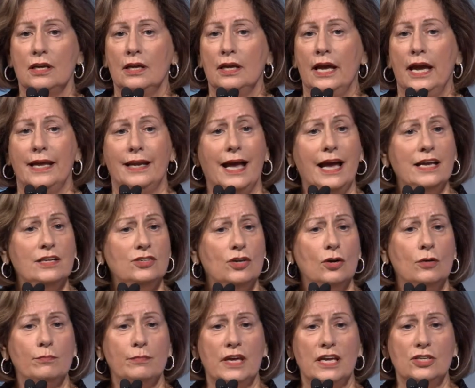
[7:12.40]
and I
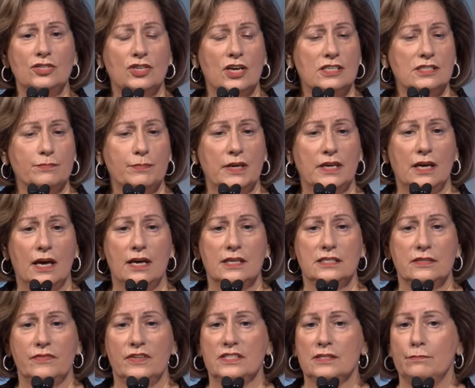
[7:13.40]
don't mean just because
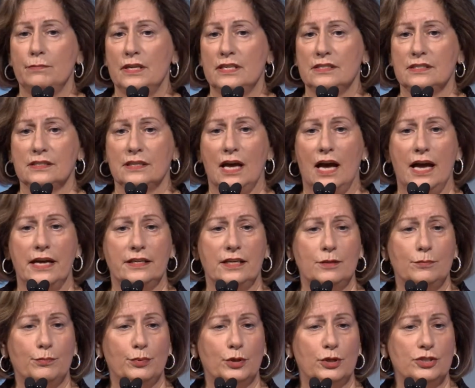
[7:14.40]
of its misguided
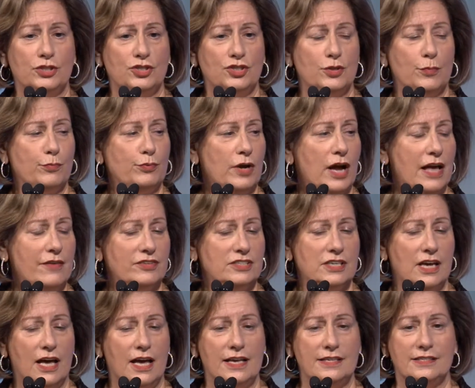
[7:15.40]
push to
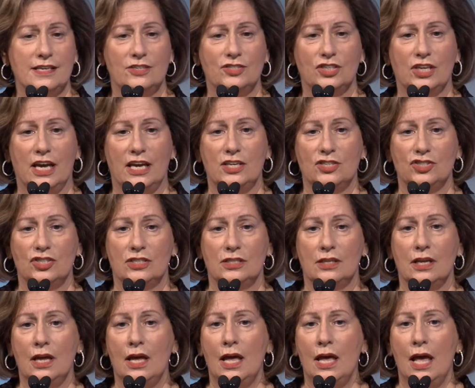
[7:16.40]
privatize education
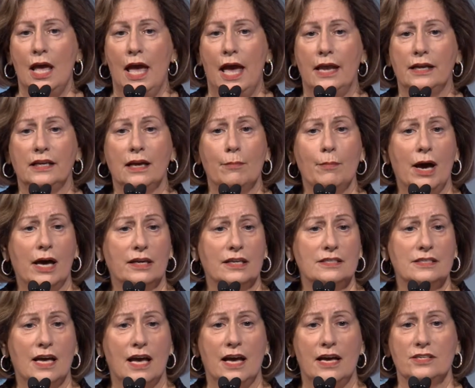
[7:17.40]
and
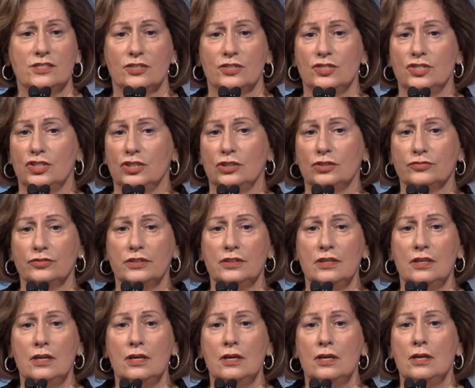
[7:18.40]
commoditize our children,
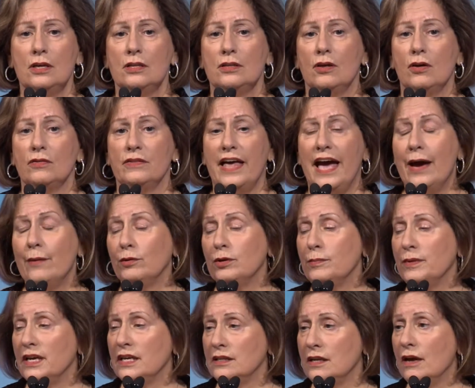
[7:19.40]
though that would
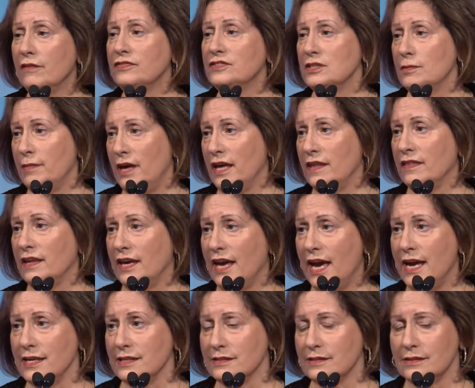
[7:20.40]
be enough to make the
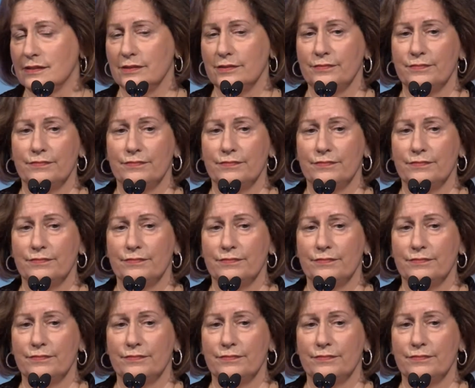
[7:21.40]
case.